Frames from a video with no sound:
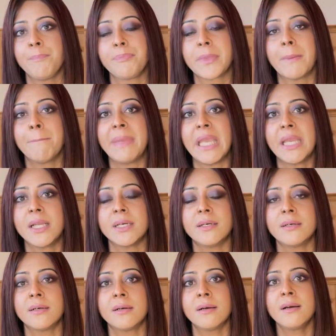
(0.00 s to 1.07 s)
make
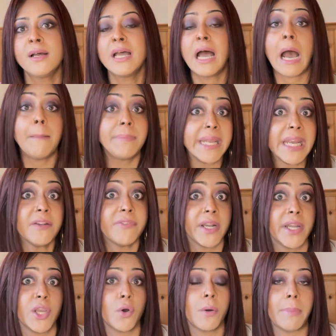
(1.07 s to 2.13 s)
a update
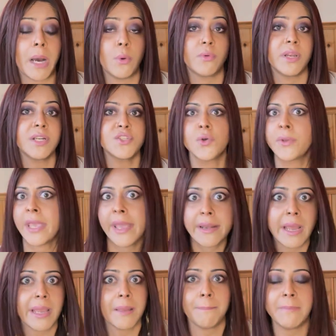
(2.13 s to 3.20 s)
video about it. So here
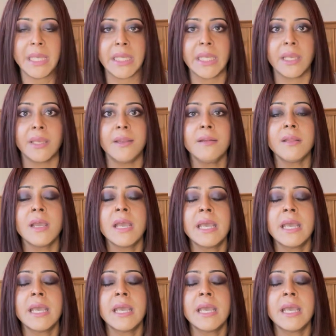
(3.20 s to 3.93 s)
I am making it.